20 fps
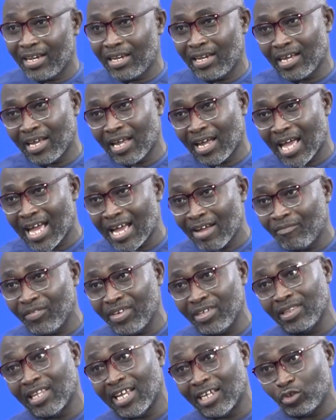the CAF
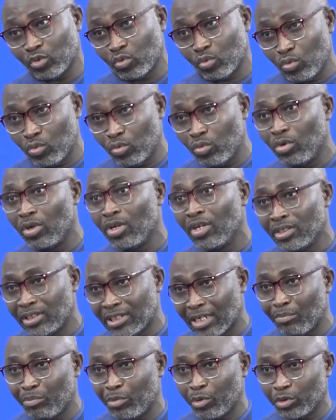Inter-School
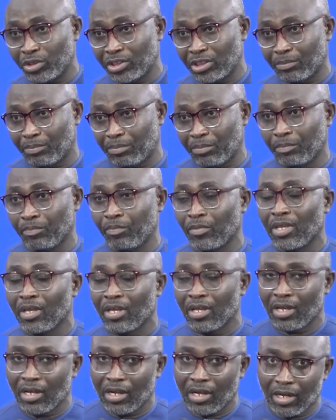Championship.
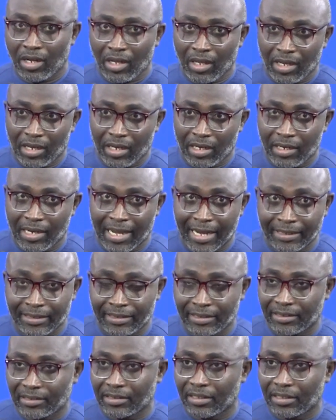That